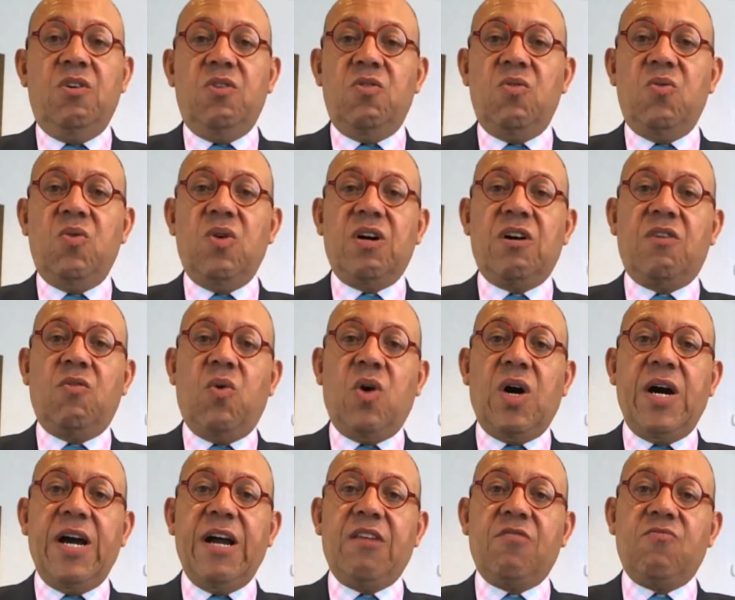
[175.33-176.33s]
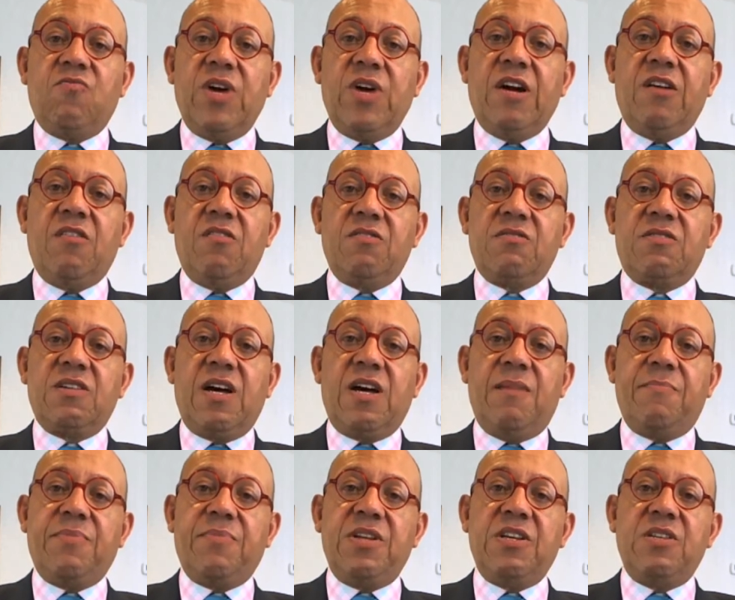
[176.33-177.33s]
who acquire rare earth
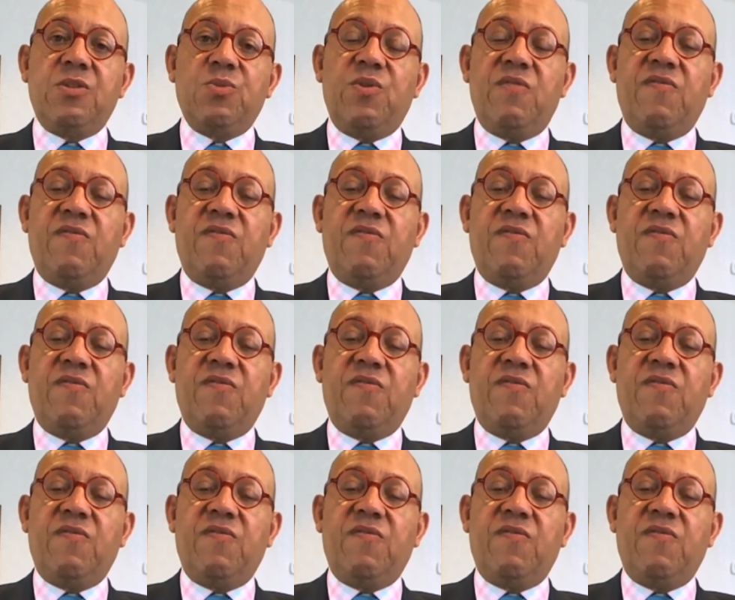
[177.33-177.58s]
companies.